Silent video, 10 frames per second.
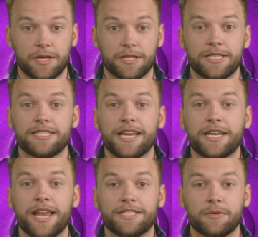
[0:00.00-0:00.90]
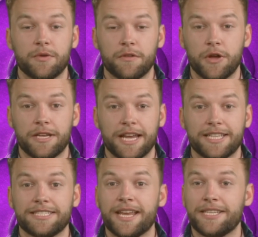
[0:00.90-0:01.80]
To stay connected with our
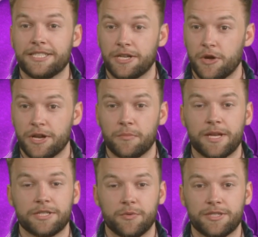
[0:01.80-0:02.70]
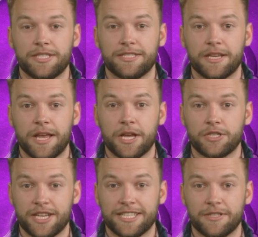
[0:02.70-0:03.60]
latest IT learning resources,
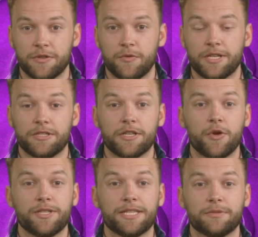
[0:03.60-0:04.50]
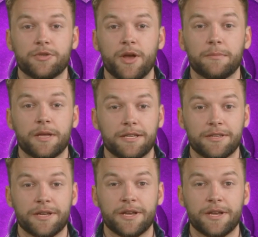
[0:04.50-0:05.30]
just give a quick click on the subscribe button.